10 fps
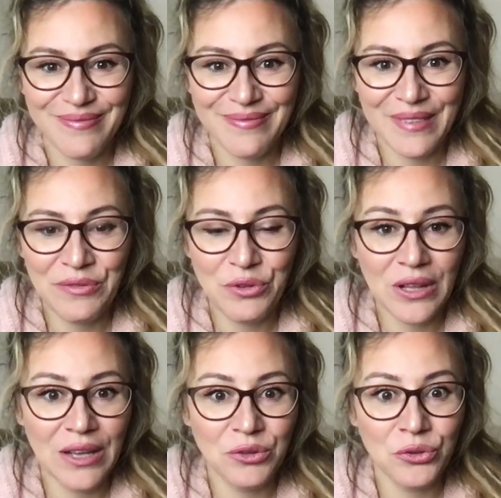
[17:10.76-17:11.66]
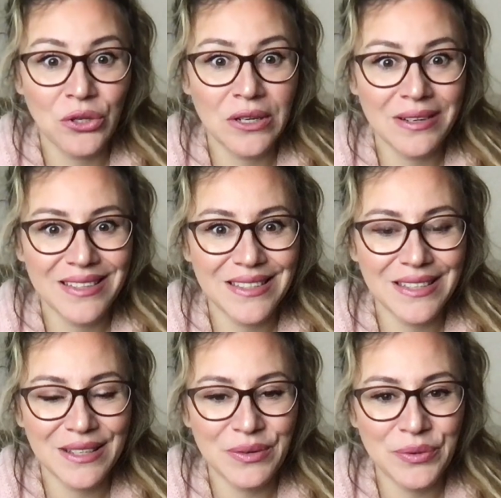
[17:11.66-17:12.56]
If you'd like to learn and
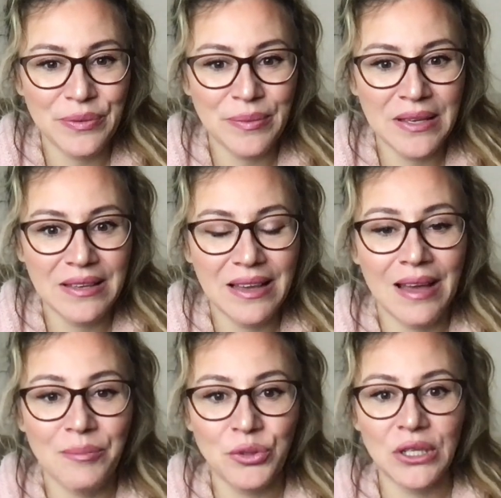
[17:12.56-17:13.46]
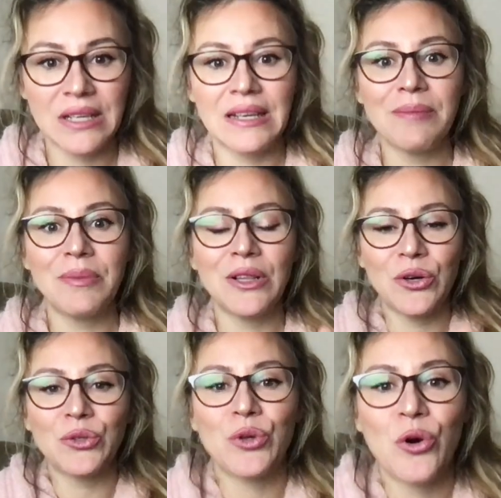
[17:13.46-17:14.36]
study with me, I'm putting a link
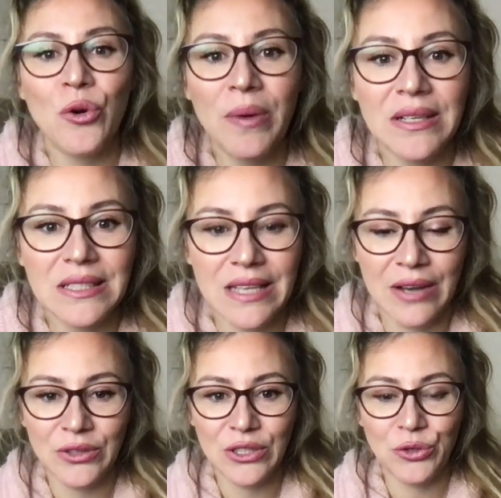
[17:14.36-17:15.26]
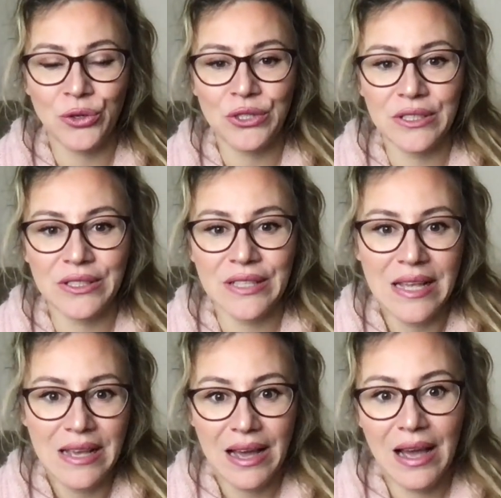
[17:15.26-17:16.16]
below to all my discounted courses.
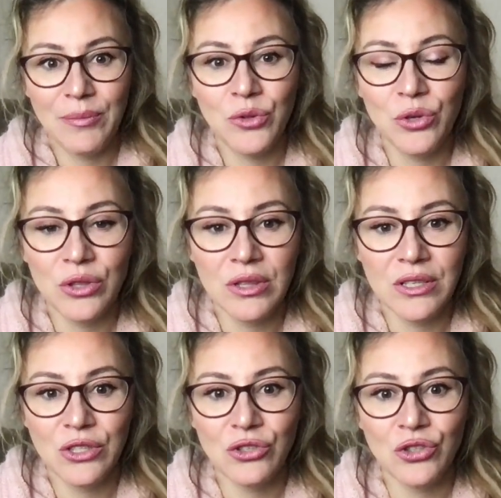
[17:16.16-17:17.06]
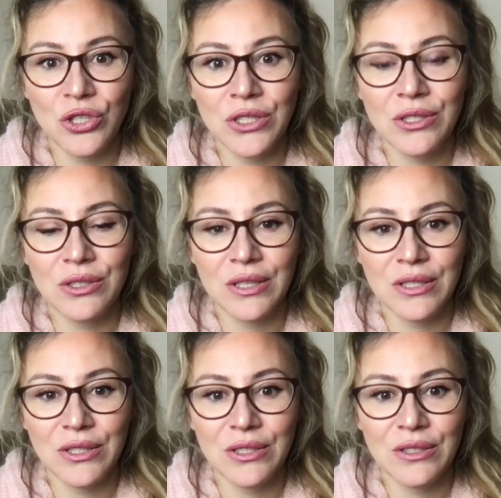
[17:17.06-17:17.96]
I'm doing this just
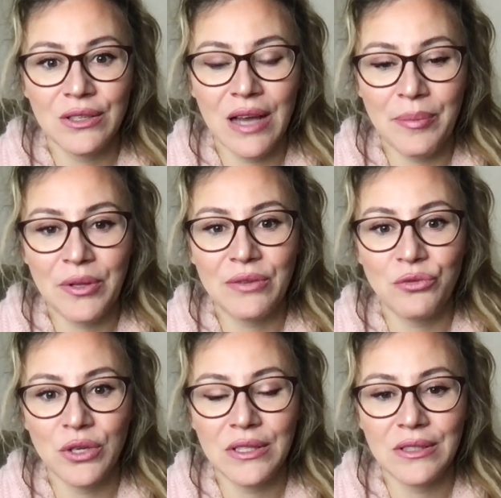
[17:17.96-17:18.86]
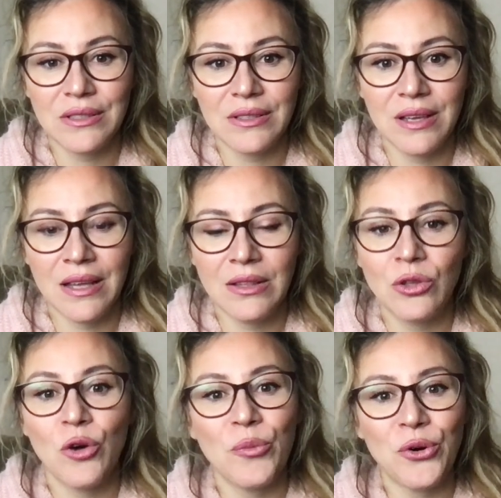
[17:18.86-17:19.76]
this couple of weeks and
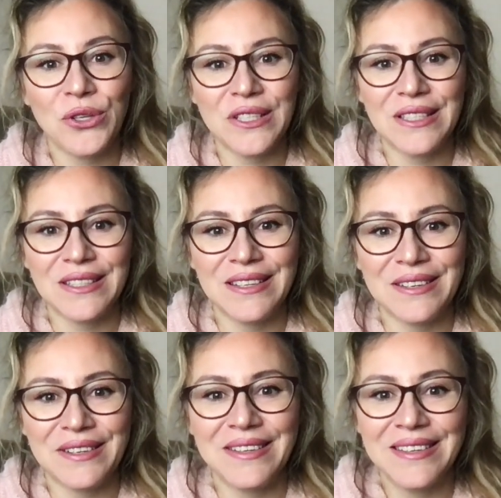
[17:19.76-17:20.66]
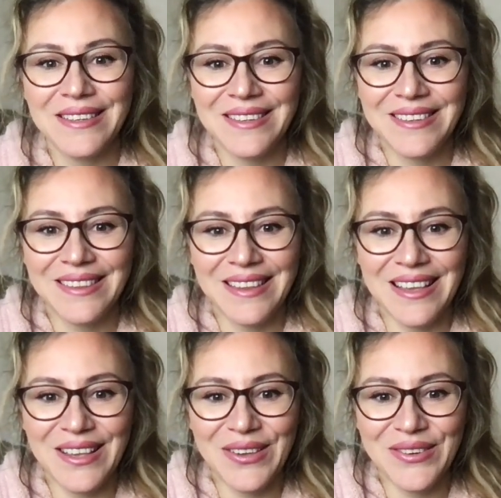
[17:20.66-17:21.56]
no more this year.
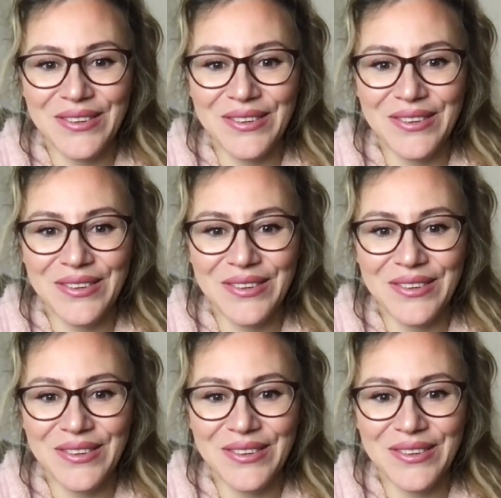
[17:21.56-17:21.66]
Thank you.